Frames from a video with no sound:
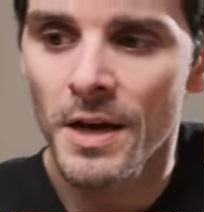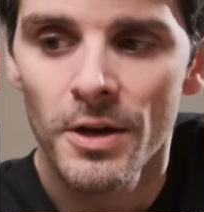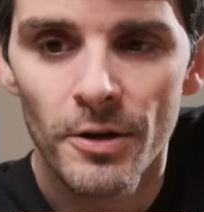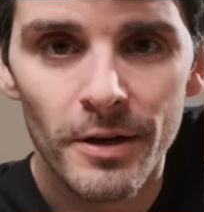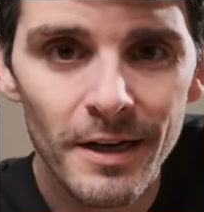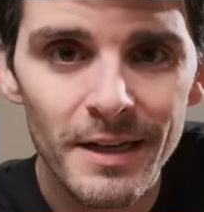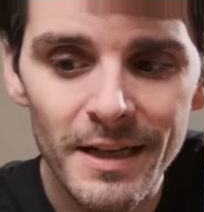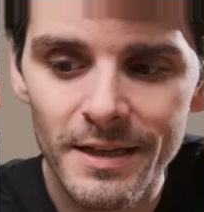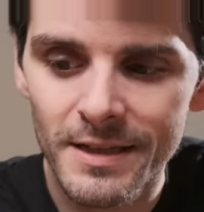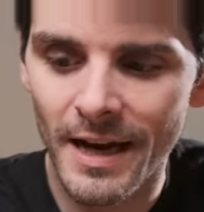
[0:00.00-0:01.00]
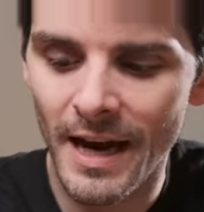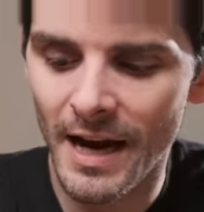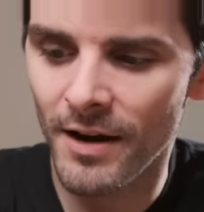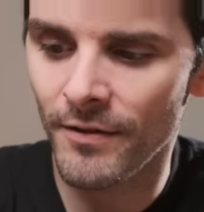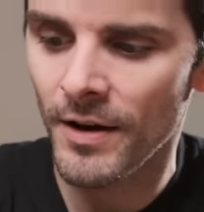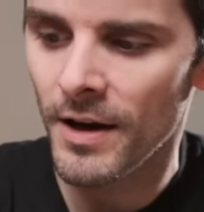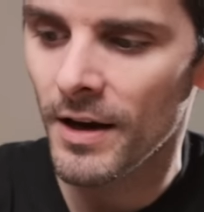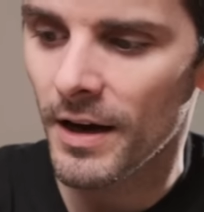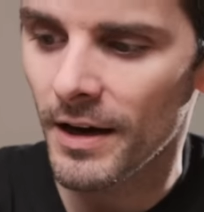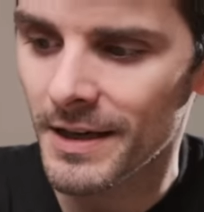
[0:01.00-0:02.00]
you're gonna need to have
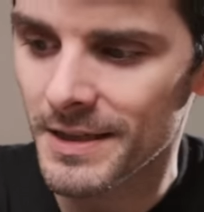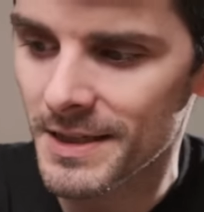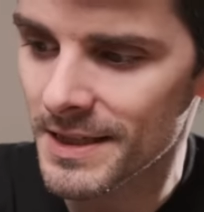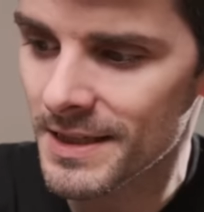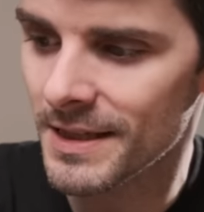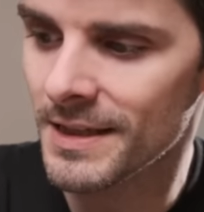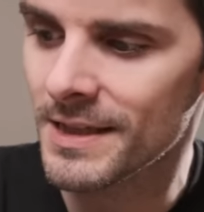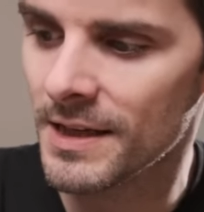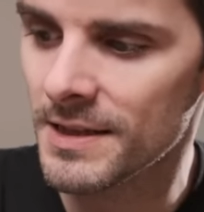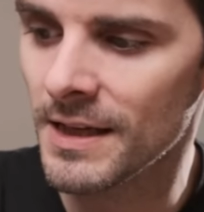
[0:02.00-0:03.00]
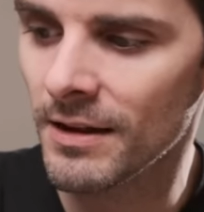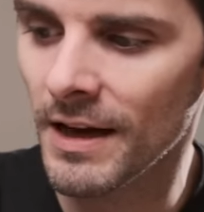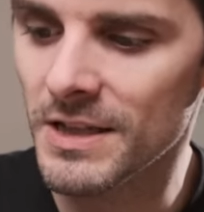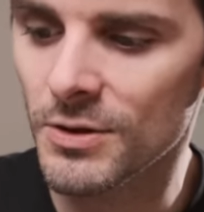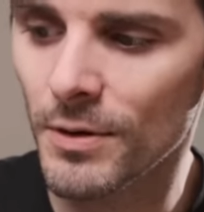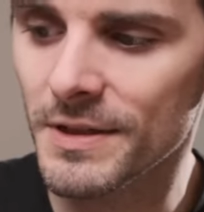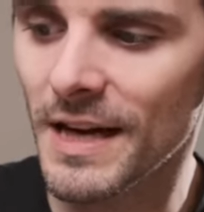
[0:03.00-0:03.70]
a consistent intensity light source,